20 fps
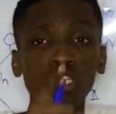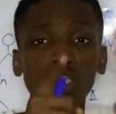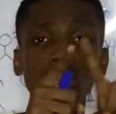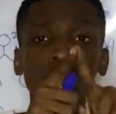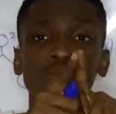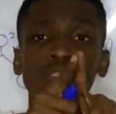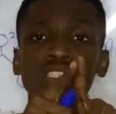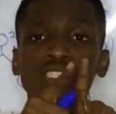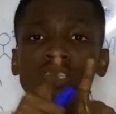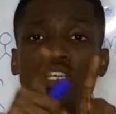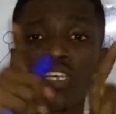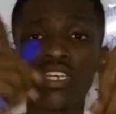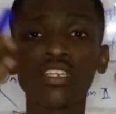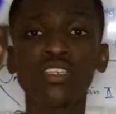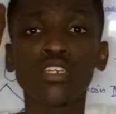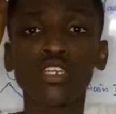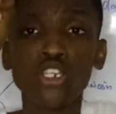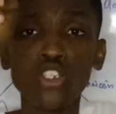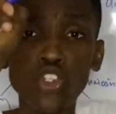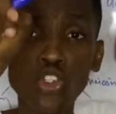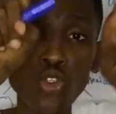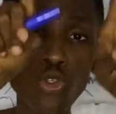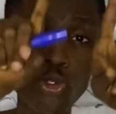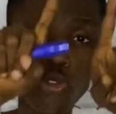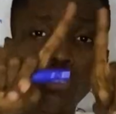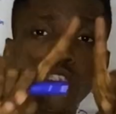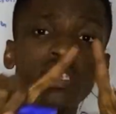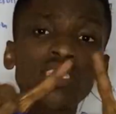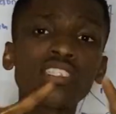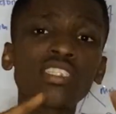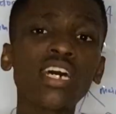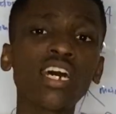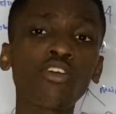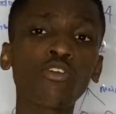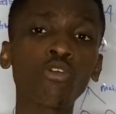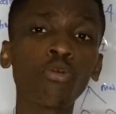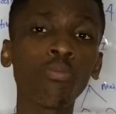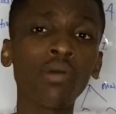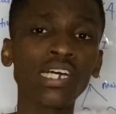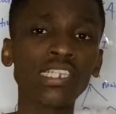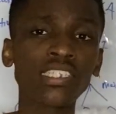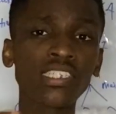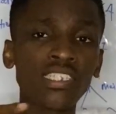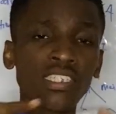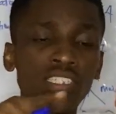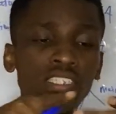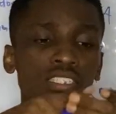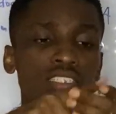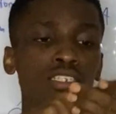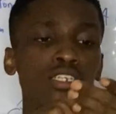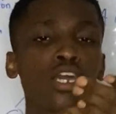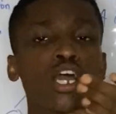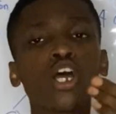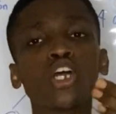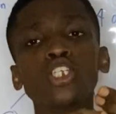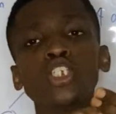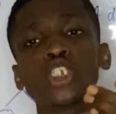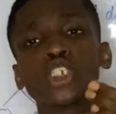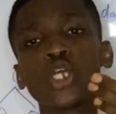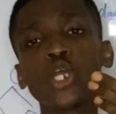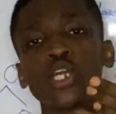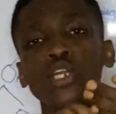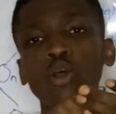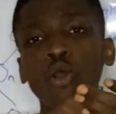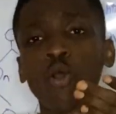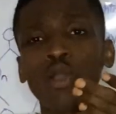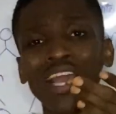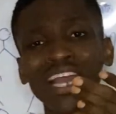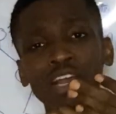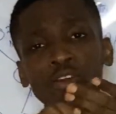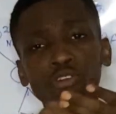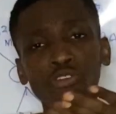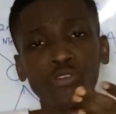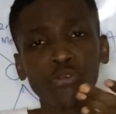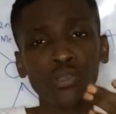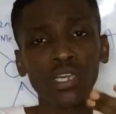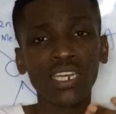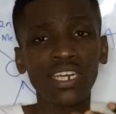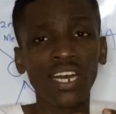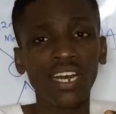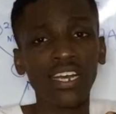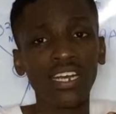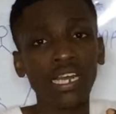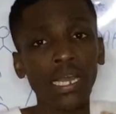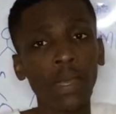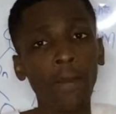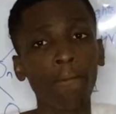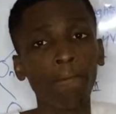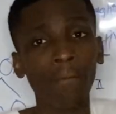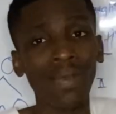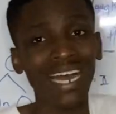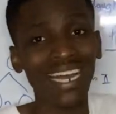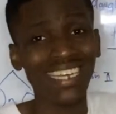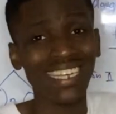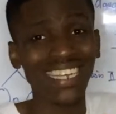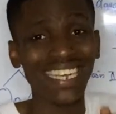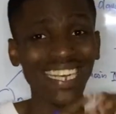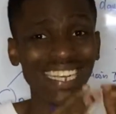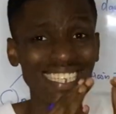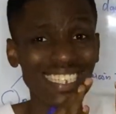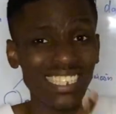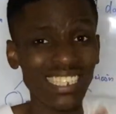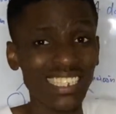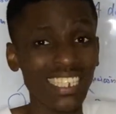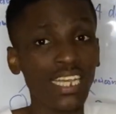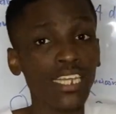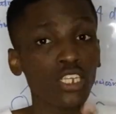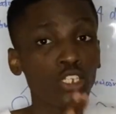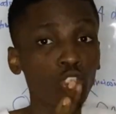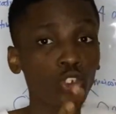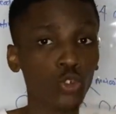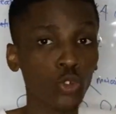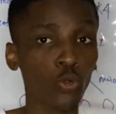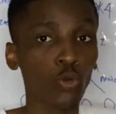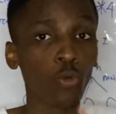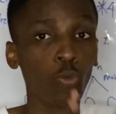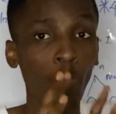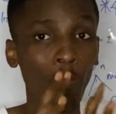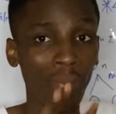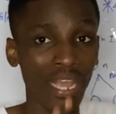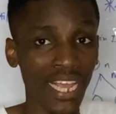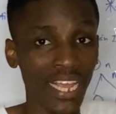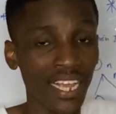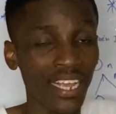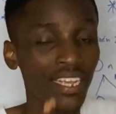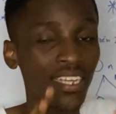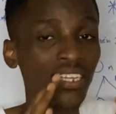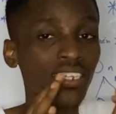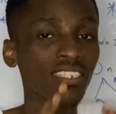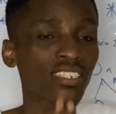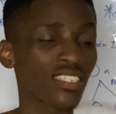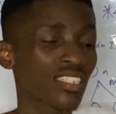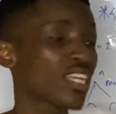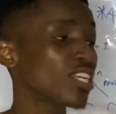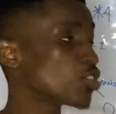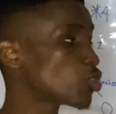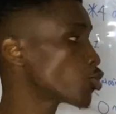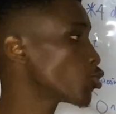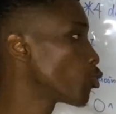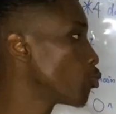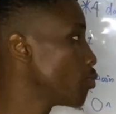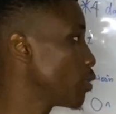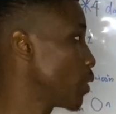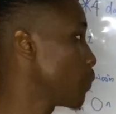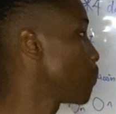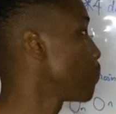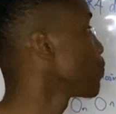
you'll be seeing two sister chromatids joined or held together by a centromere. Centromere.